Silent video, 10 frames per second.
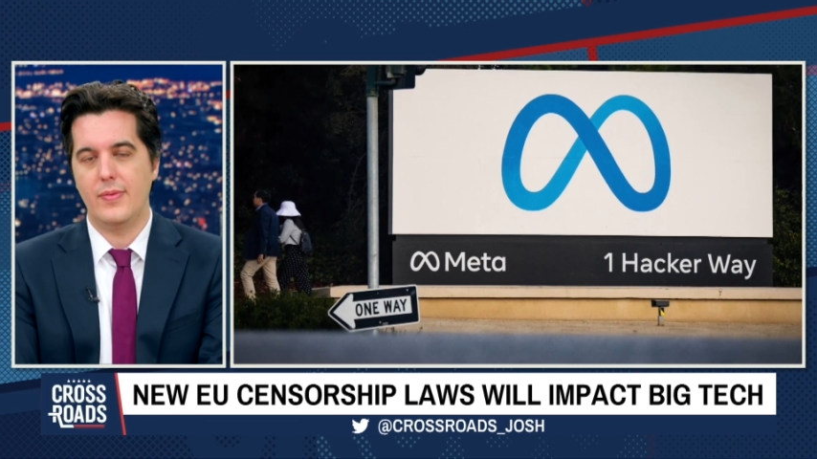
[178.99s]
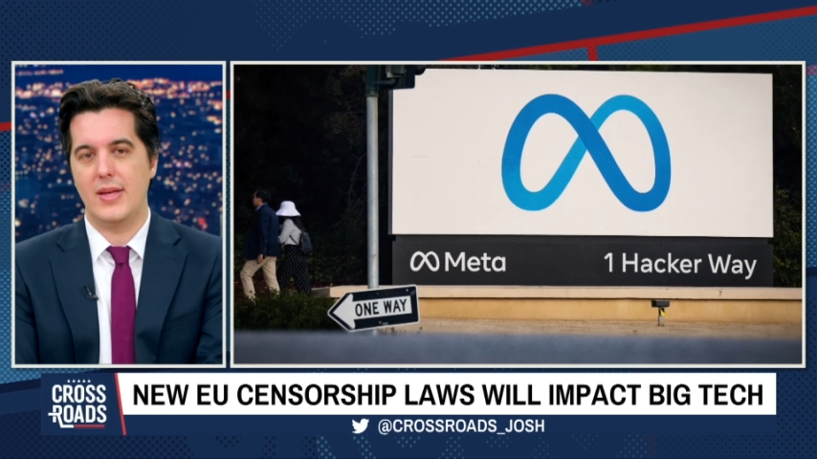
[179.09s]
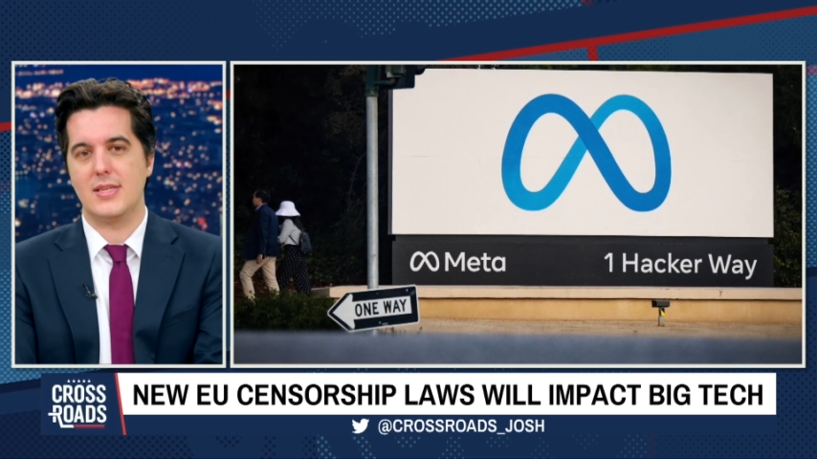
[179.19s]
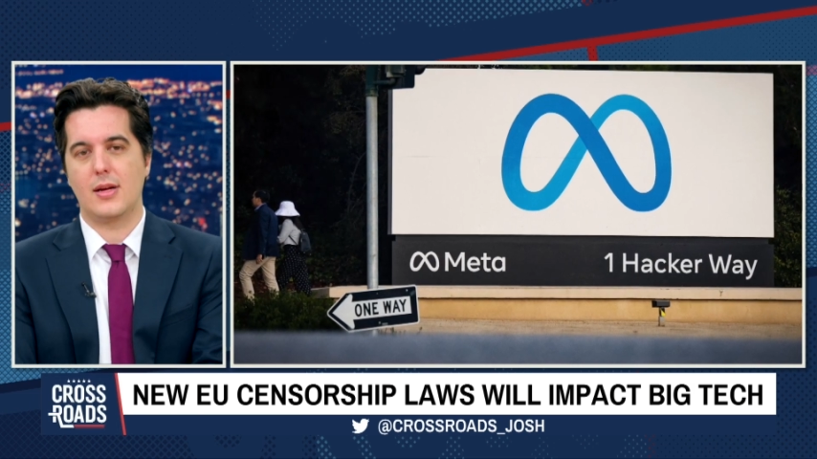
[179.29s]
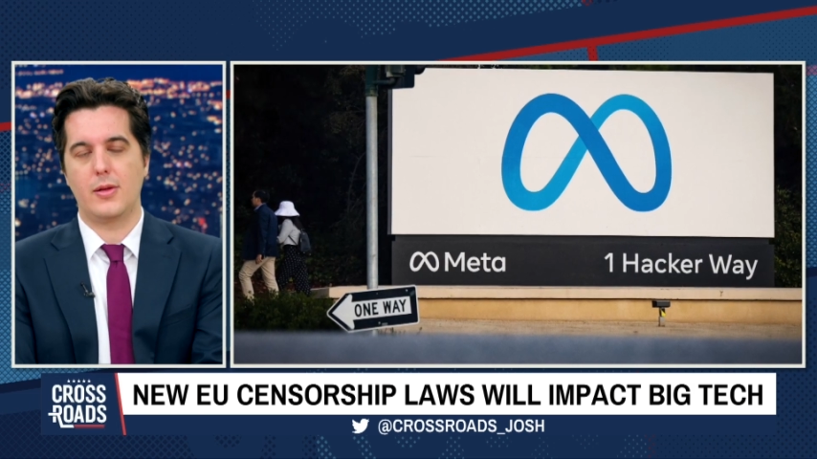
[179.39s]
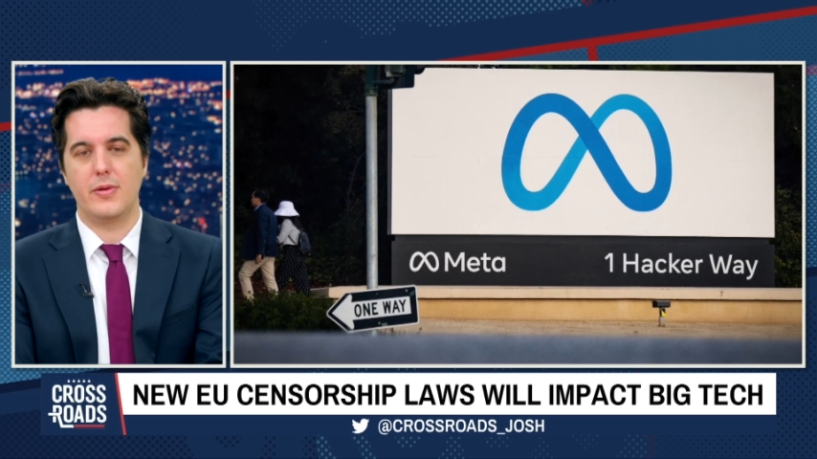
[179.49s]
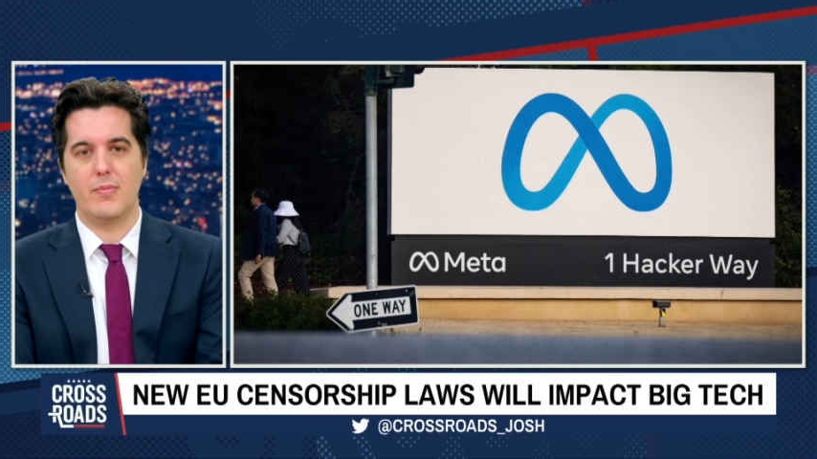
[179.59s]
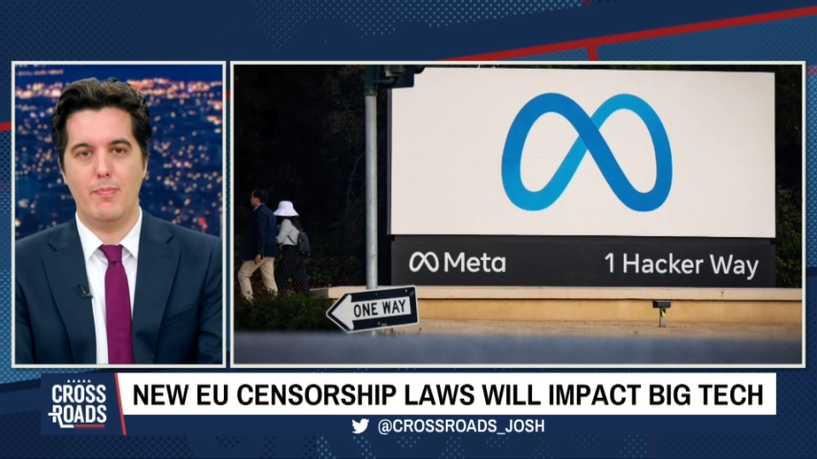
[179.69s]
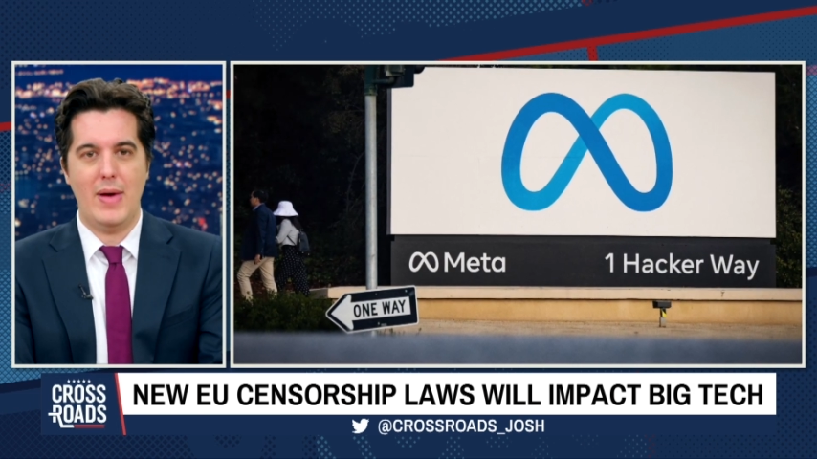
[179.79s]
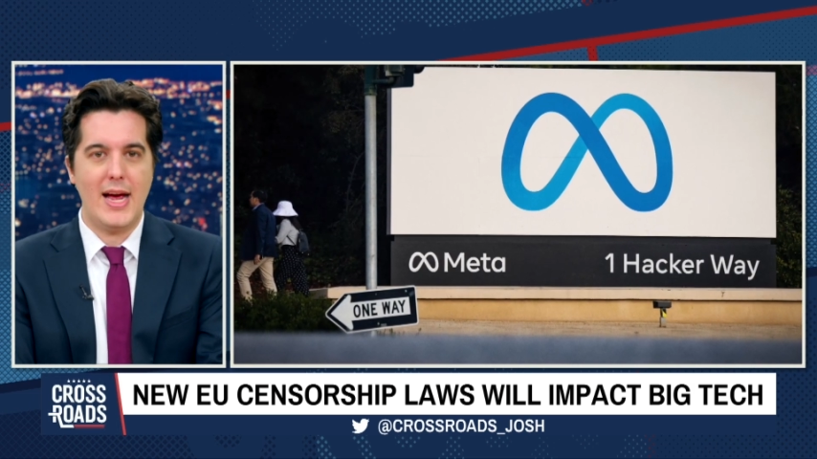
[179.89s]
these include
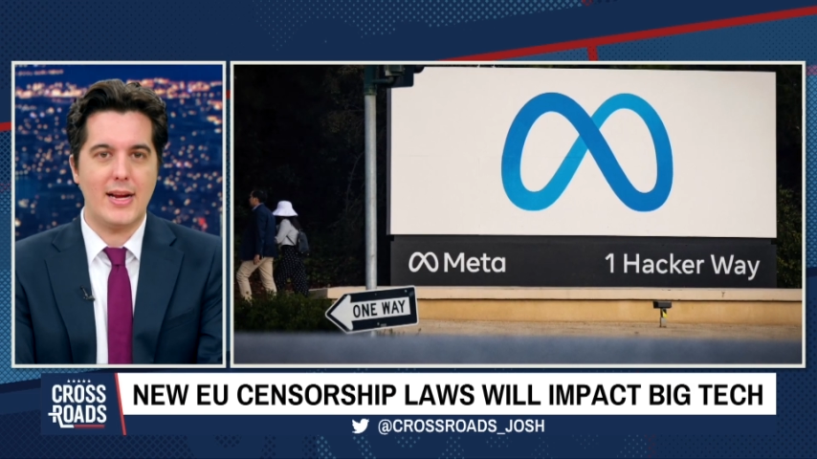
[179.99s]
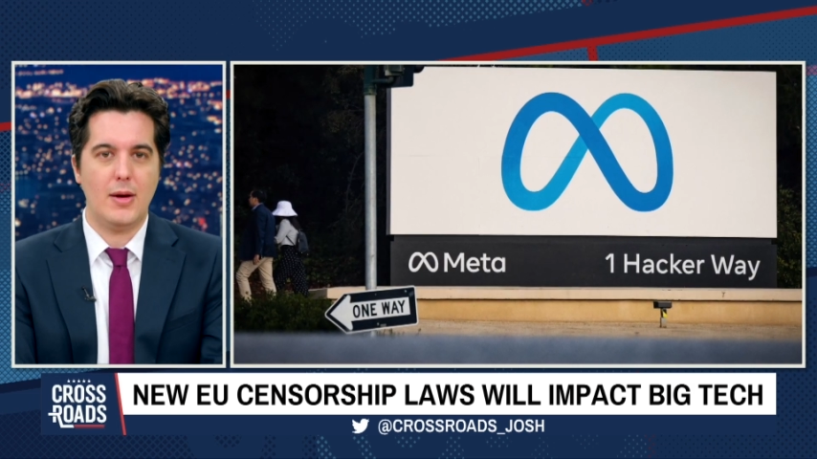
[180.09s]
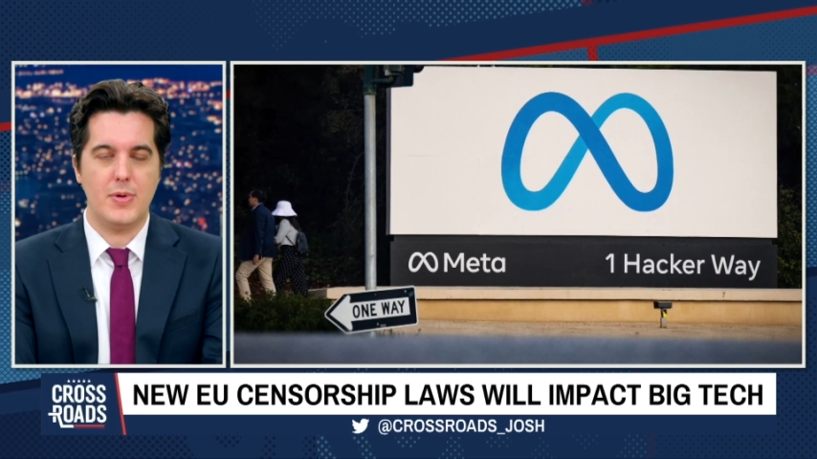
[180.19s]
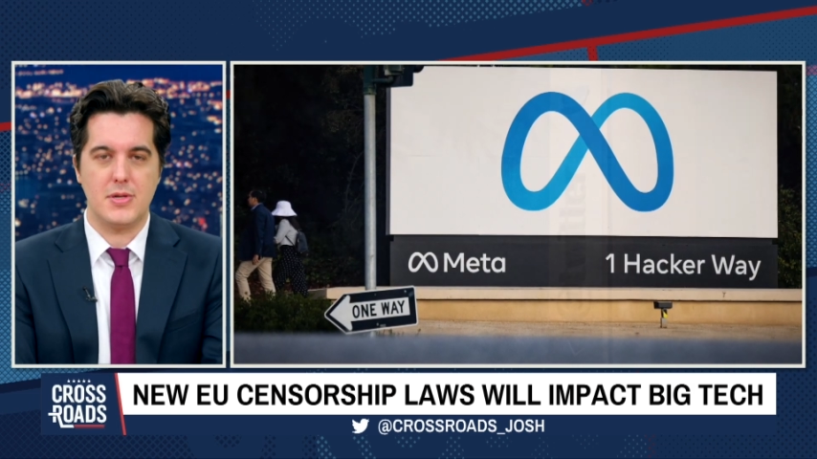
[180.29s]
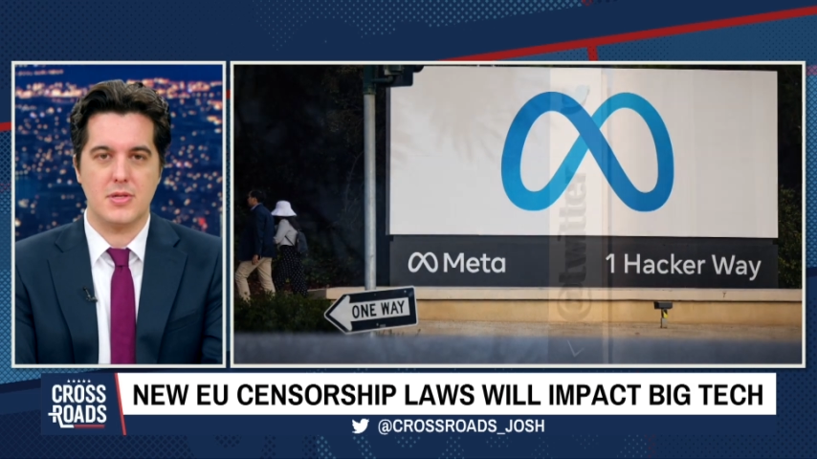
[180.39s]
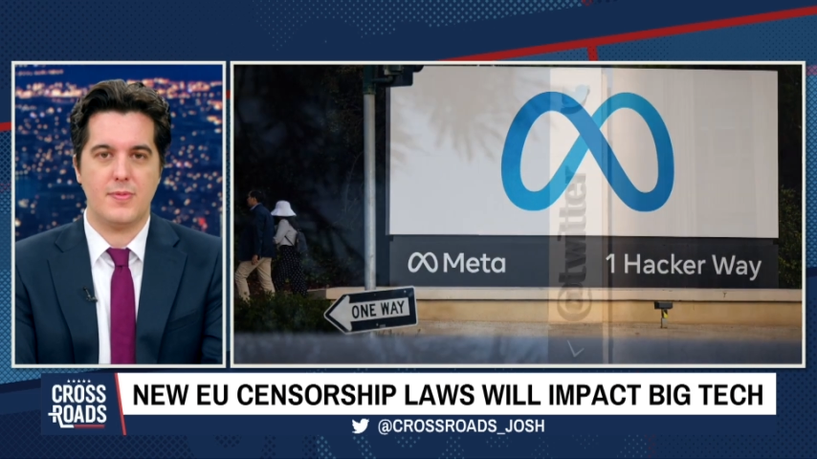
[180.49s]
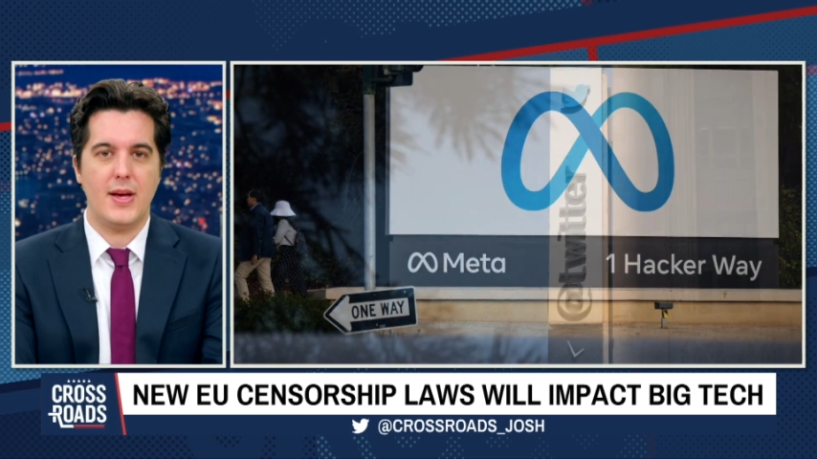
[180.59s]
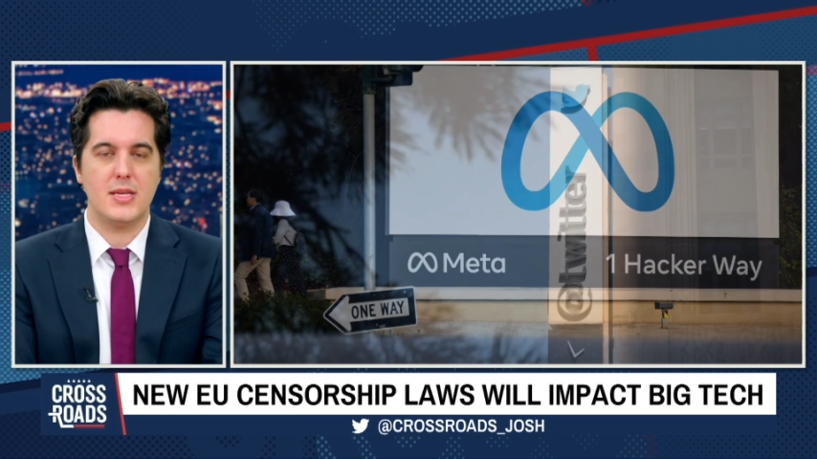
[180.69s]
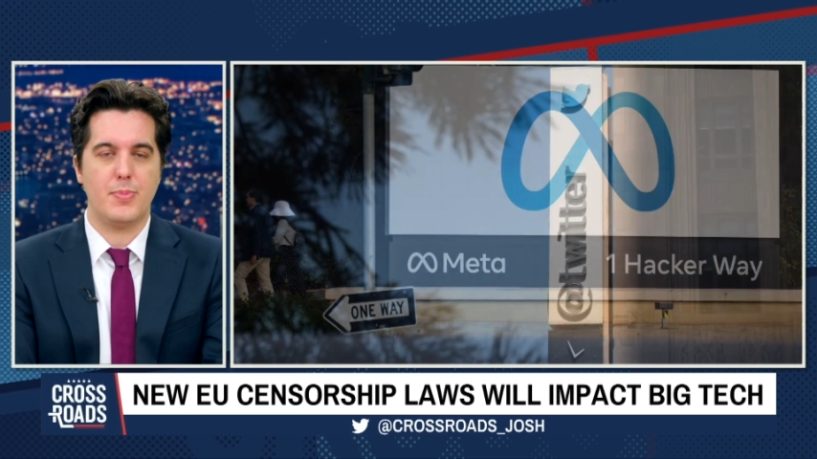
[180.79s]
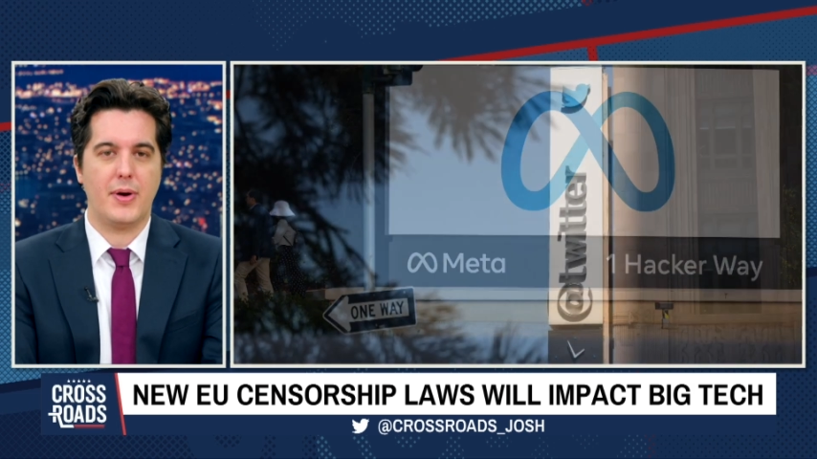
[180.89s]
Meta, which is
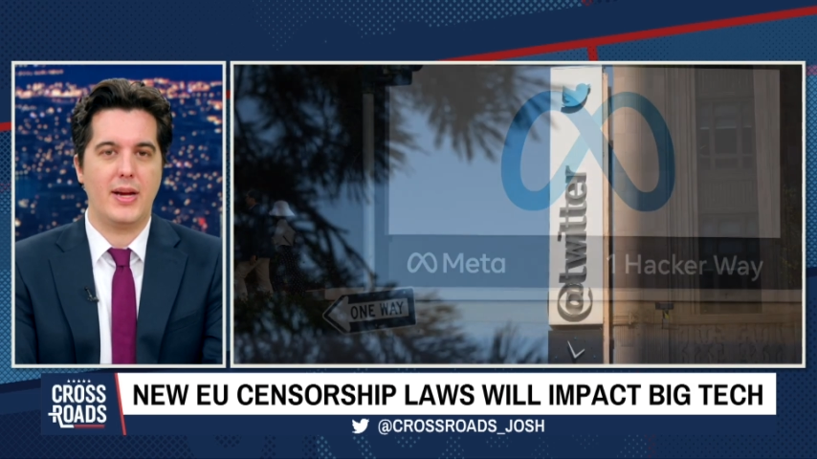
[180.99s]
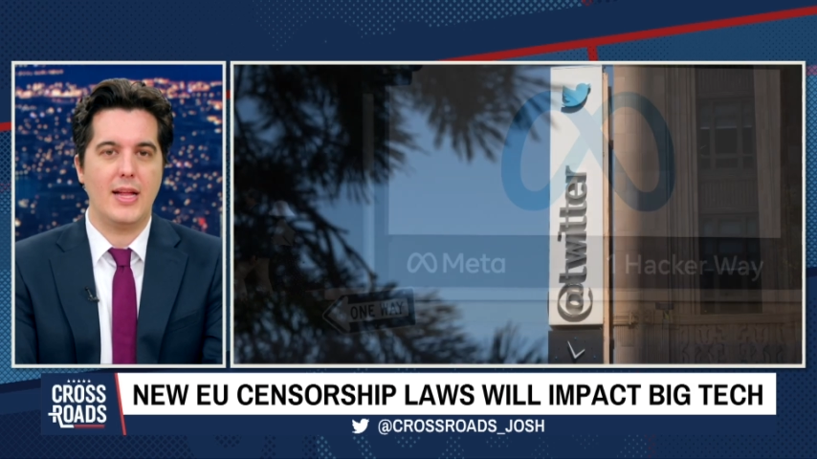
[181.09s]
Facebook and